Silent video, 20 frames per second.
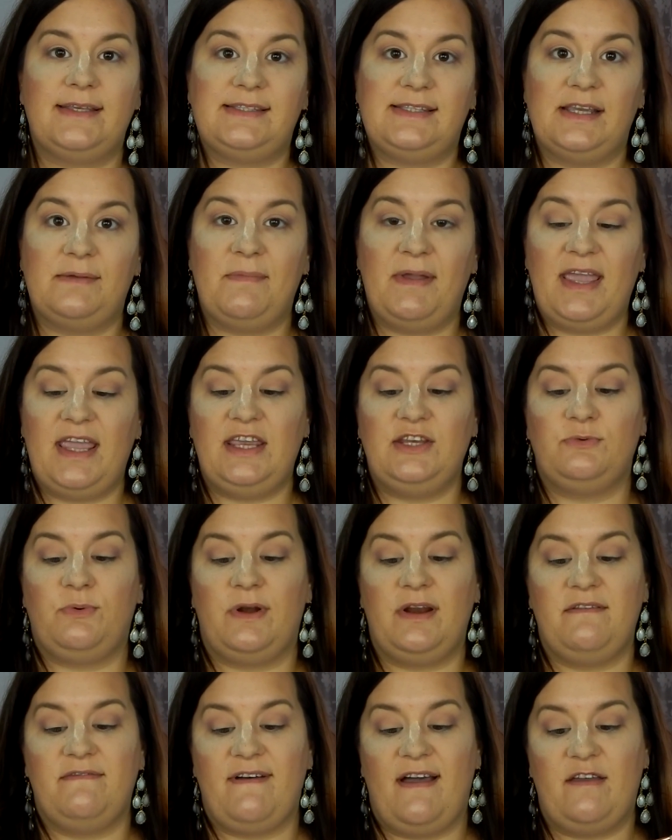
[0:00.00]
a Sigma
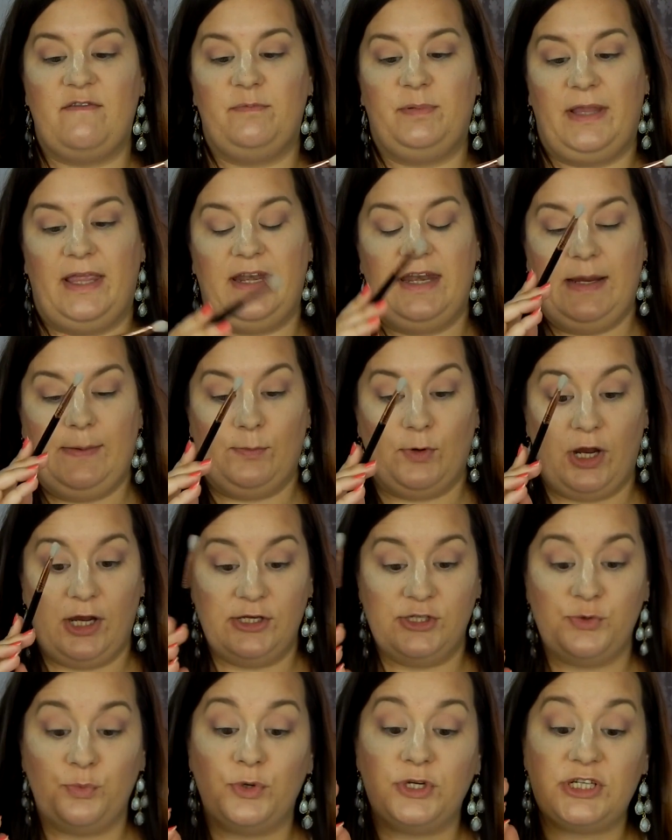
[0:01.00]
E25 blending
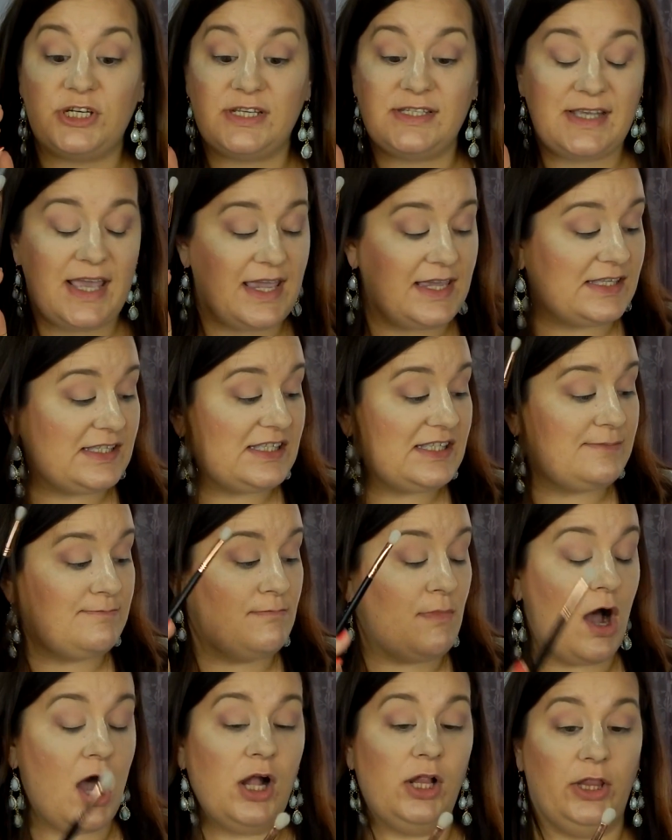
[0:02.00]
brush, which is a
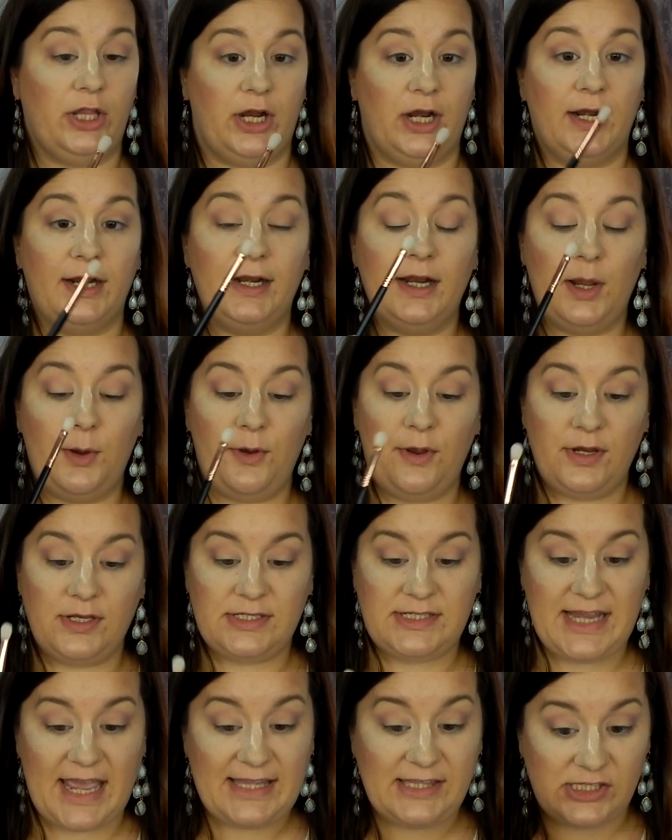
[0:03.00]
smaller,
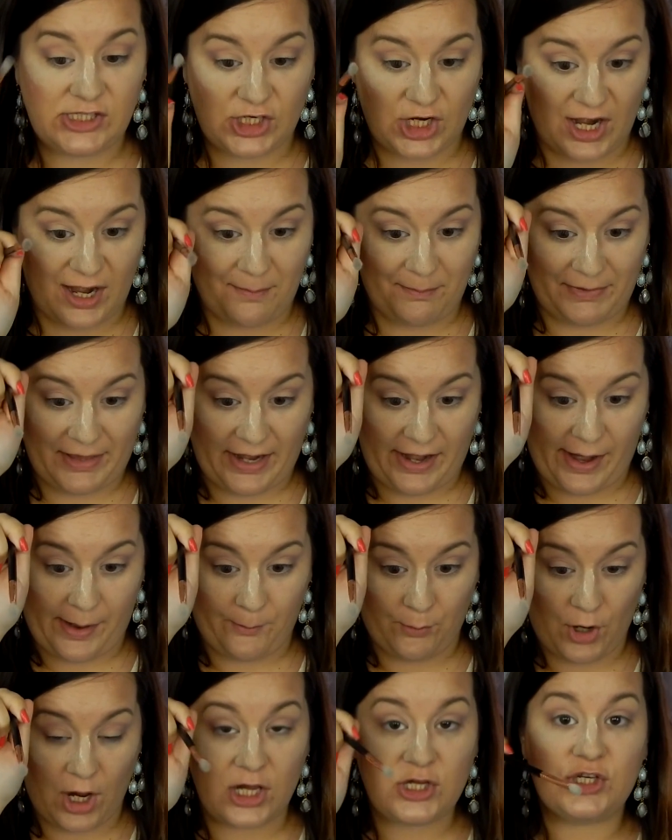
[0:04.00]
denser
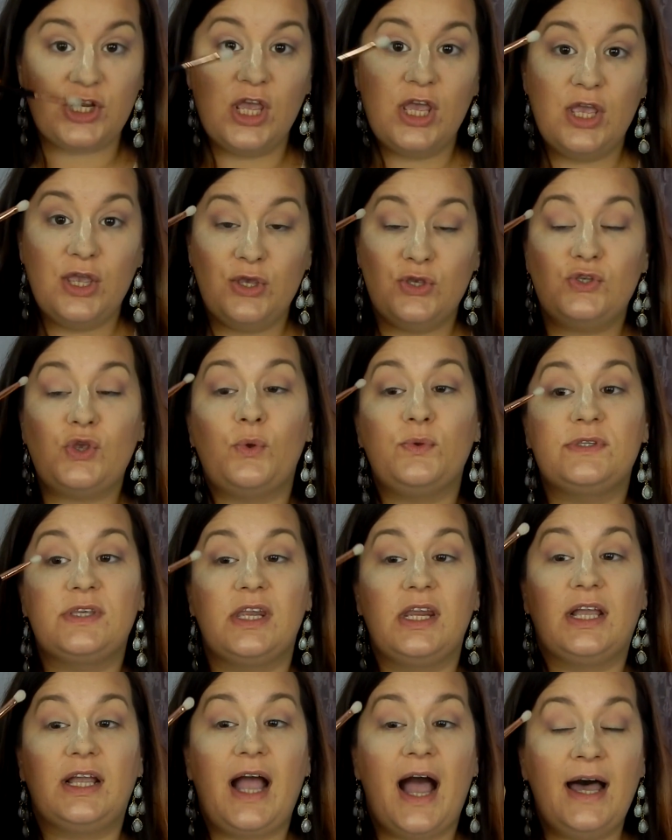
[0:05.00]
blending brush. So it's
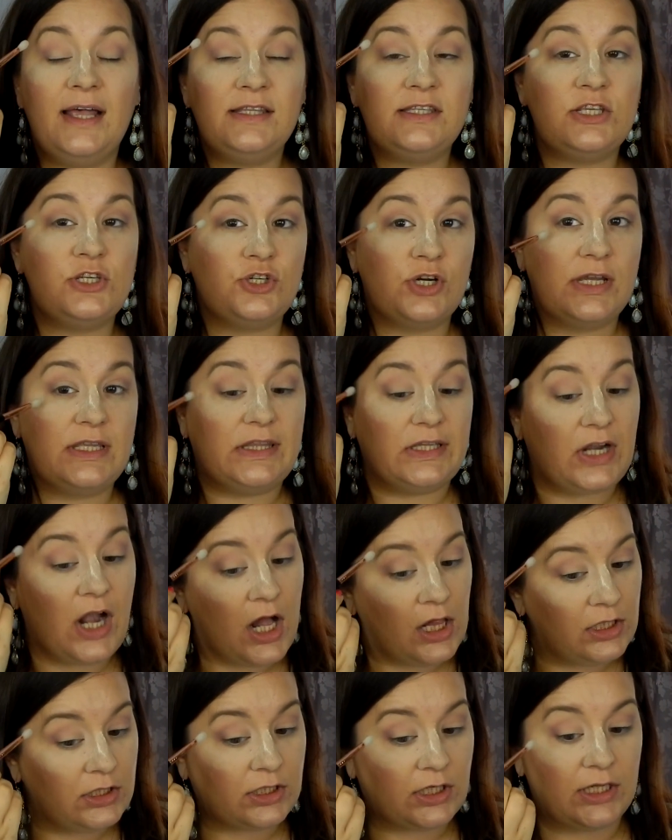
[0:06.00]
going to concentrate the
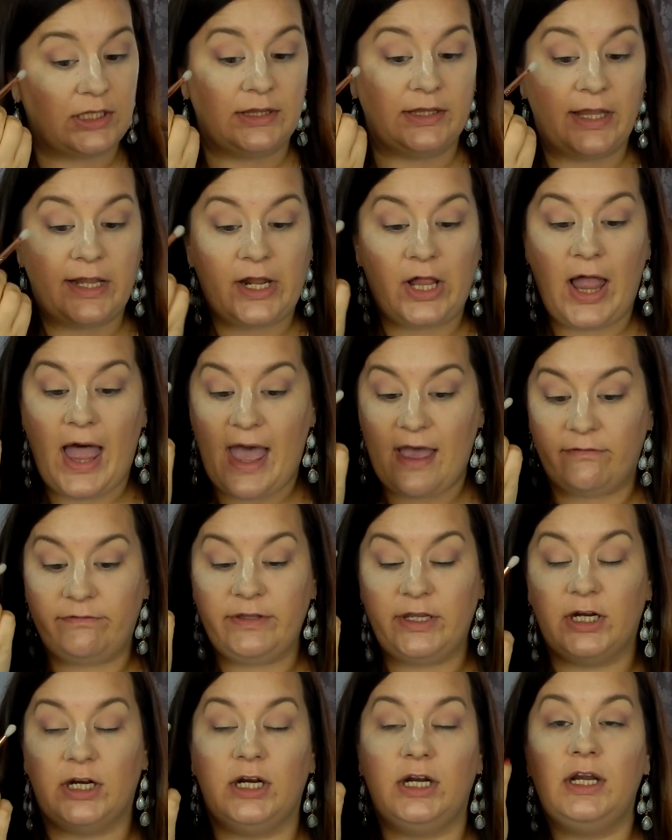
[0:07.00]
color a little
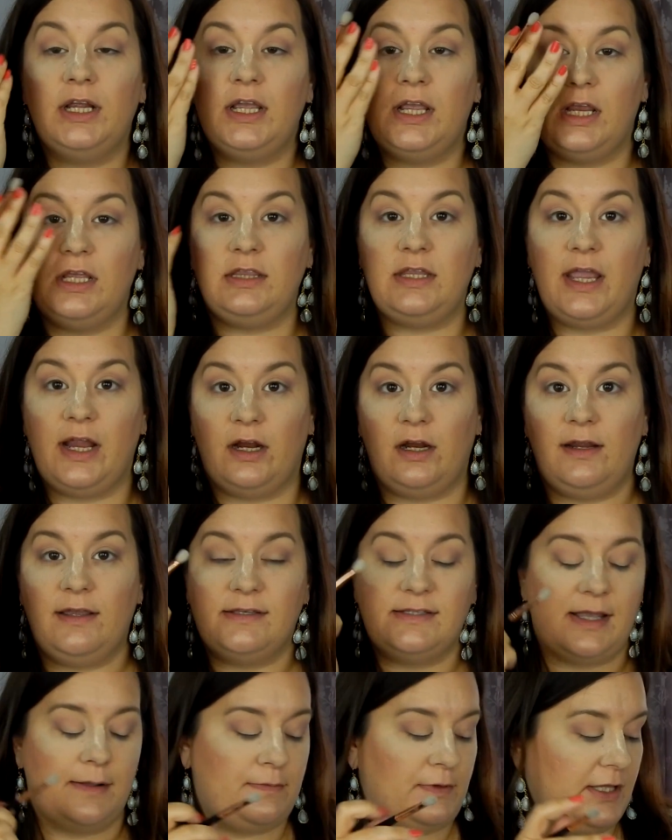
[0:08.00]
heavier in the
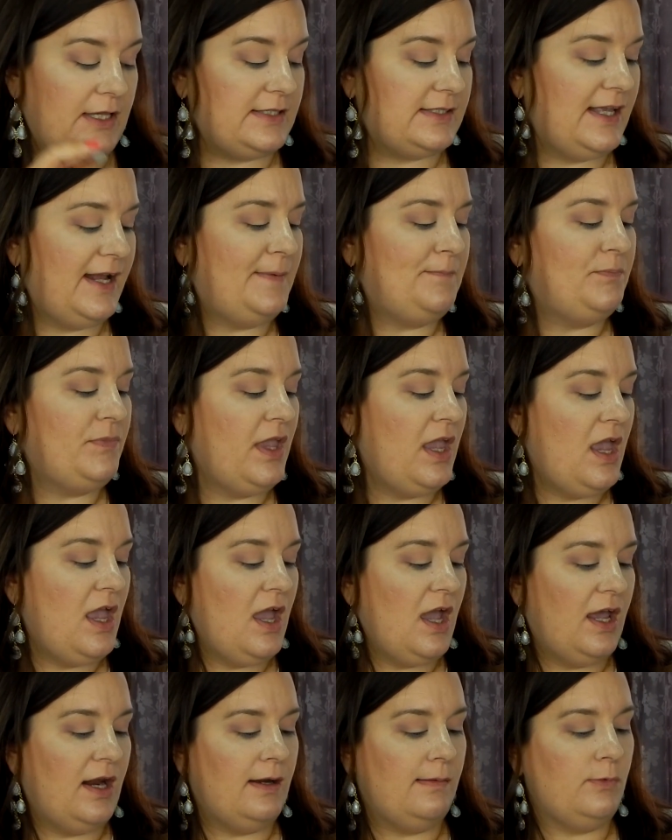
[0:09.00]
areas I place it.
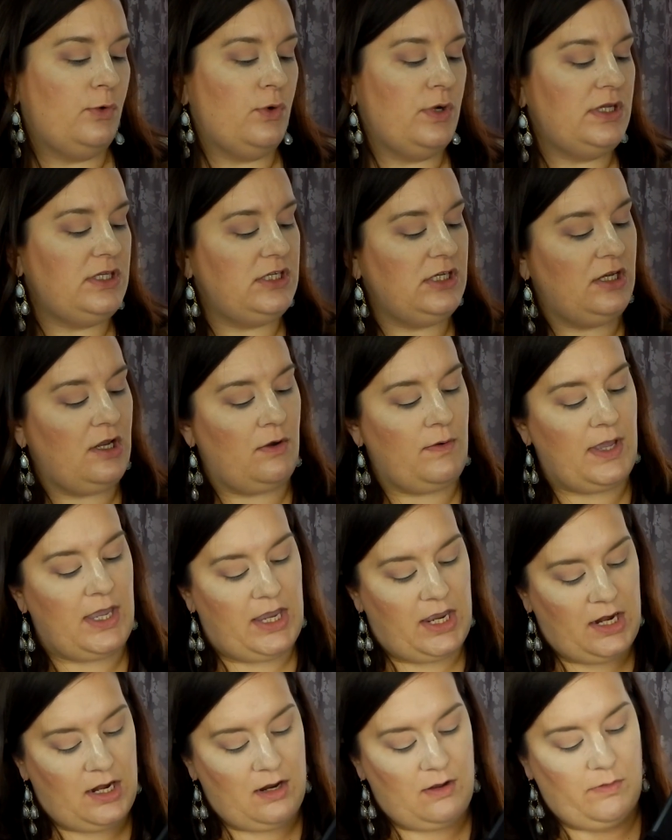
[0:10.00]
And I'm going to go
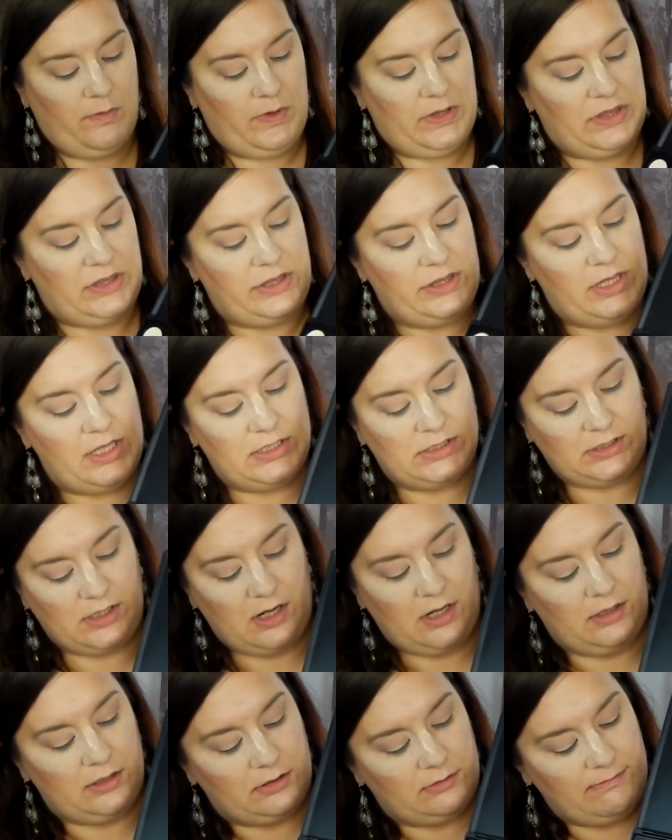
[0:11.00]
in with this
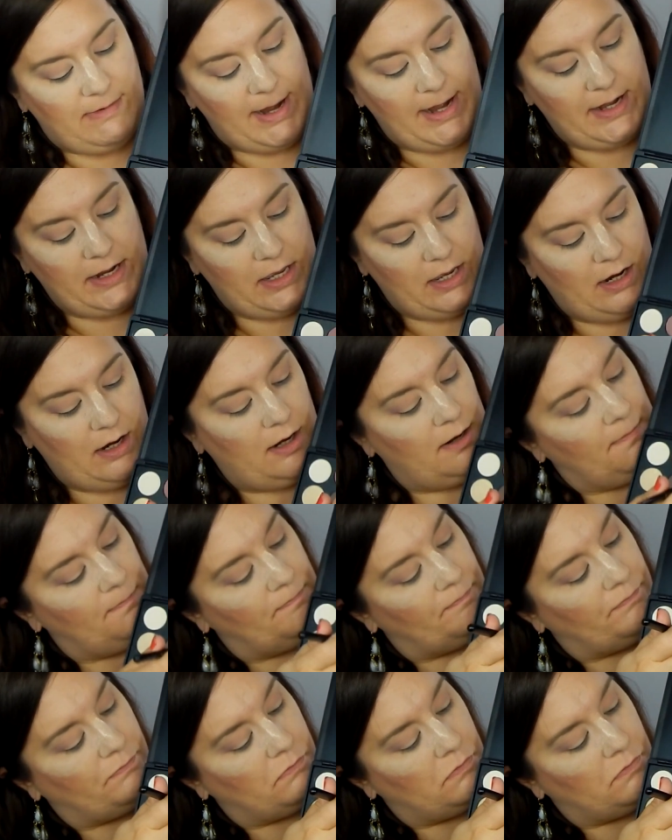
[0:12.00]
color right here,